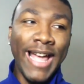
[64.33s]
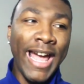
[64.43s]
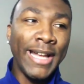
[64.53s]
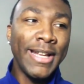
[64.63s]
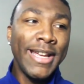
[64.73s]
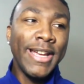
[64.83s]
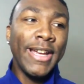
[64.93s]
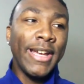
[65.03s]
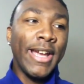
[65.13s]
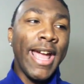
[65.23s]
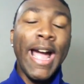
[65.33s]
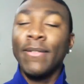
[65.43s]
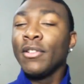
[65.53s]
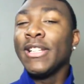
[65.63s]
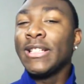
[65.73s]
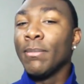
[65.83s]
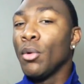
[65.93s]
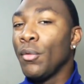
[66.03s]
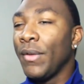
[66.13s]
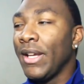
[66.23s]
that after this
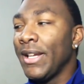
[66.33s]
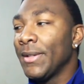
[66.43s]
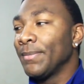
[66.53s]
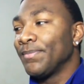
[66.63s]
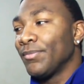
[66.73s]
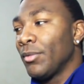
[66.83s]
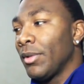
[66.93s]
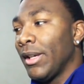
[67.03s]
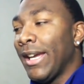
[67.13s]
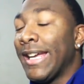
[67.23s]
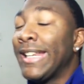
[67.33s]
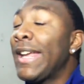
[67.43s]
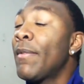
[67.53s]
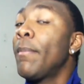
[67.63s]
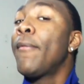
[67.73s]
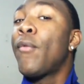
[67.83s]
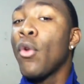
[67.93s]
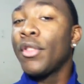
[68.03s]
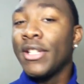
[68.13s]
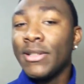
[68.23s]
movie, and even
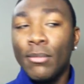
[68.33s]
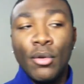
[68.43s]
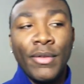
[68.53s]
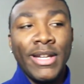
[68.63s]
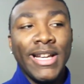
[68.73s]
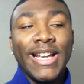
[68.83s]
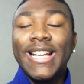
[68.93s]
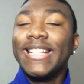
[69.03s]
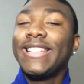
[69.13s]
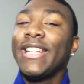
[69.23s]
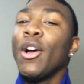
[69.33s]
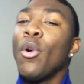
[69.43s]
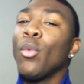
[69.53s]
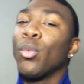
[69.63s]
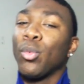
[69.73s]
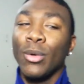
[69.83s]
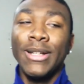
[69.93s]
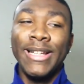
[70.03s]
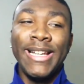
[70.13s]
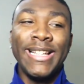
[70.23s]
before this movie, she don't
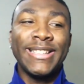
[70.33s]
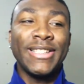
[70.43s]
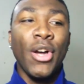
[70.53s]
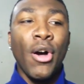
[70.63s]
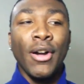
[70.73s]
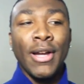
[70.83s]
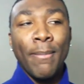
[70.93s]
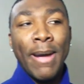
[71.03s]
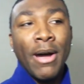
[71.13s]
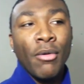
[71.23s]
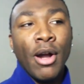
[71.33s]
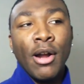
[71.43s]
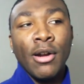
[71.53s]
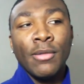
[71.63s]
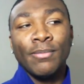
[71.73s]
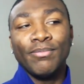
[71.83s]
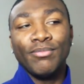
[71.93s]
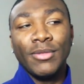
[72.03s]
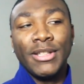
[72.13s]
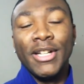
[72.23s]
really talk about her
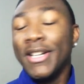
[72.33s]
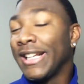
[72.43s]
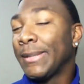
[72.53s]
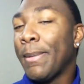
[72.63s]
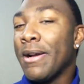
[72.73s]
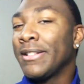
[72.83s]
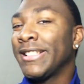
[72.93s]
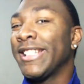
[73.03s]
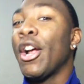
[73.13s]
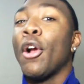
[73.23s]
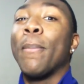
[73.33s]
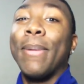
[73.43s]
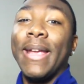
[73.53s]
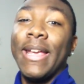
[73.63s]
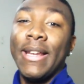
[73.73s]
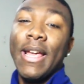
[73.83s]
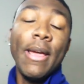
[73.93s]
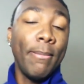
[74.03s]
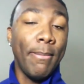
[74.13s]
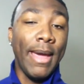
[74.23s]
good experiences and her being
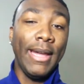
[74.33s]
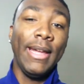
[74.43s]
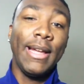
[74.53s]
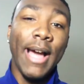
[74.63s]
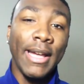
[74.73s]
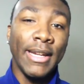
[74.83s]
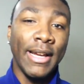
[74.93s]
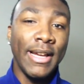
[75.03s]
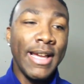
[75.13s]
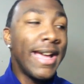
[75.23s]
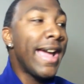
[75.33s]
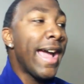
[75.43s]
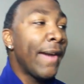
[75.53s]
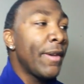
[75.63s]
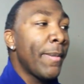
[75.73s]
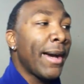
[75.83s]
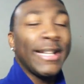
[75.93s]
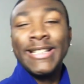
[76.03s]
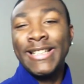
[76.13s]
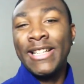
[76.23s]
Mexicana.
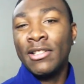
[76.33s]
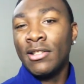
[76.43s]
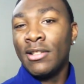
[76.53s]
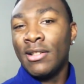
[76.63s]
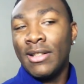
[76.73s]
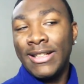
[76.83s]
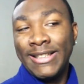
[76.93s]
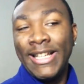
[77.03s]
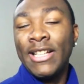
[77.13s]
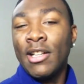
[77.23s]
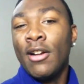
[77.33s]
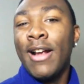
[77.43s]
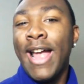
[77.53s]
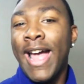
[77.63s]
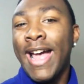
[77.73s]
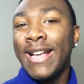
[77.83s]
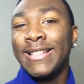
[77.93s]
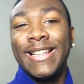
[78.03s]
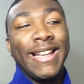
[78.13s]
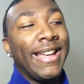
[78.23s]
Everybody sees her
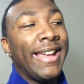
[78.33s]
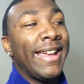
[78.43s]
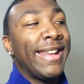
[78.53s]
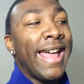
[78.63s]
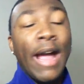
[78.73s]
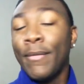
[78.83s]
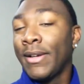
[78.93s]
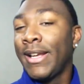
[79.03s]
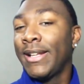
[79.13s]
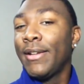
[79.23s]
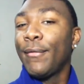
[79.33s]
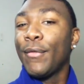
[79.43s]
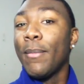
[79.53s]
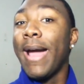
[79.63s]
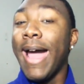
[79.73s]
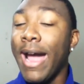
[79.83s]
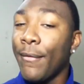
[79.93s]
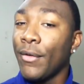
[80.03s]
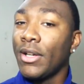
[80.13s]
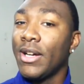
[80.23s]
as an African from
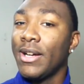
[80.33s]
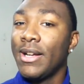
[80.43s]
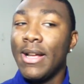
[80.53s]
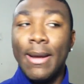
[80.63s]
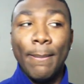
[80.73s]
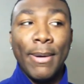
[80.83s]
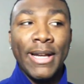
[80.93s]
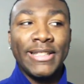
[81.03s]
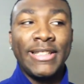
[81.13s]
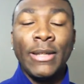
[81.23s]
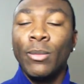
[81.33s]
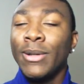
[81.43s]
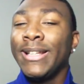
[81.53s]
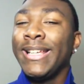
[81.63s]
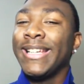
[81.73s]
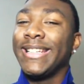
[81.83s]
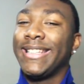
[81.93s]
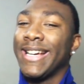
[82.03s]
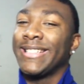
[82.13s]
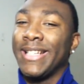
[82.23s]
Africa, but she really
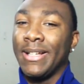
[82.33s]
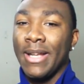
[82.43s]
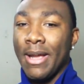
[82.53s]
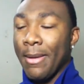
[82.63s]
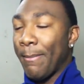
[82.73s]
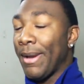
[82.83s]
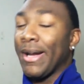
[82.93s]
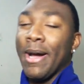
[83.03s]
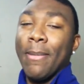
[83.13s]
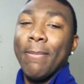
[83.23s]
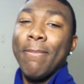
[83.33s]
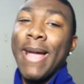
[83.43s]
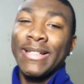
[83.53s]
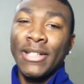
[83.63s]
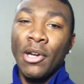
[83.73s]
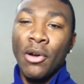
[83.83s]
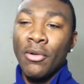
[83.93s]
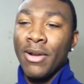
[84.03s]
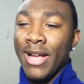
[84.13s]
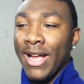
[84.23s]
doesn't big up
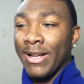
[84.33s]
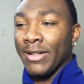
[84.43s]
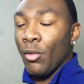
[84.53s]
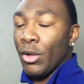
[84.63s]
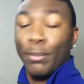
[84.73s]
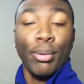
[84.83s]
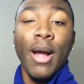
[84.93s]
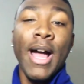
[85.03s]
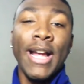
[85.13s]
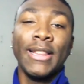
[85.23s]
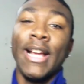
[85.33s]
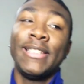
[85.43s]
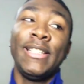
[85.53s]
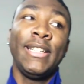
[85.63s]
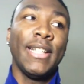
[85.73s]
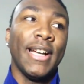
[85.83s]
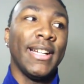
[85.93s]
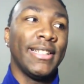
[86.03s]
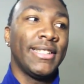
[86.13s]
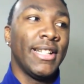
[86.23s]
Mexico with pride like she
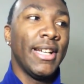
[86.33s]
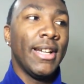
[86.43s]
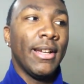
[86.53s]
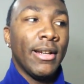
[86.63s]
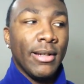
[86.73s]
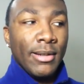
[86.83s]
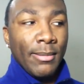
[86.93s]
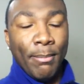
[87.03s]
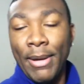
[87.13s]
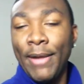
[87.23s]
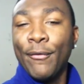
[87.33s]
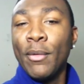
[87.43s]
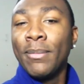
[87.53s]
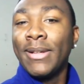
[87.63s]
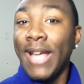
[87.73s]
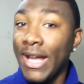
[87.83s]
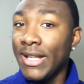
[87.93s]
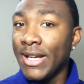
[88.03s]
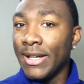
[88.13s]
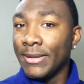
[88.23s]
does being from
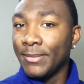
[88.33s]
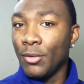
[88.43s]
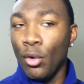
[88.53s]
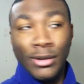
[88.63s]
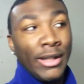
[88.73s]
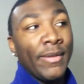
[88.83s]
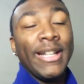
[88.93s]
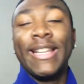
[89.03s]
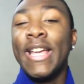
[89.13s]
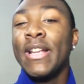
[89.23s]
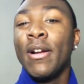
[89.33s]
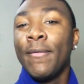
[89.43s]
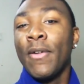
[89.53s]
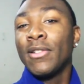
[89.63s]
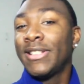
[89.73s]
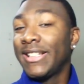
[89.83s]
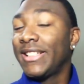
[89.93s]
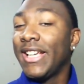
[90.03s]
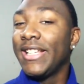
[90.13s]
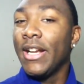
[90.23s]
Kenya. Or living in Kenya her first
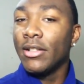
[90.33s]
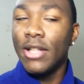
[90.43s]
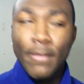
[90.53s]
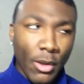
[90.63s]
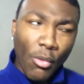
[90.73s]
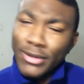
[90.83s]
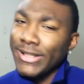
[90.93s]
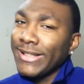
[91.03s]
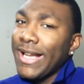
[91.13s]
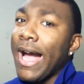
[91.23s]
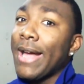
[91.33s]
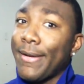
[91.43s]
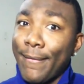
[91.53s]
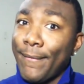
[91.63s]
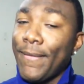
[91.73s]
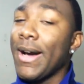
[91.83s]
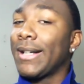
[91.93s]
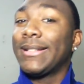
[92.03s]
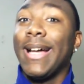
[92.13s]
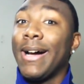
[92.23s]
16 years, which is kind of
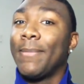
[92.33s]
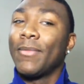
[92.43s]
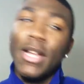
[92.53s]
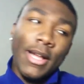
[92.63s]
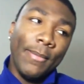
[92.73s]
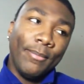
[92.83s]
fucked up.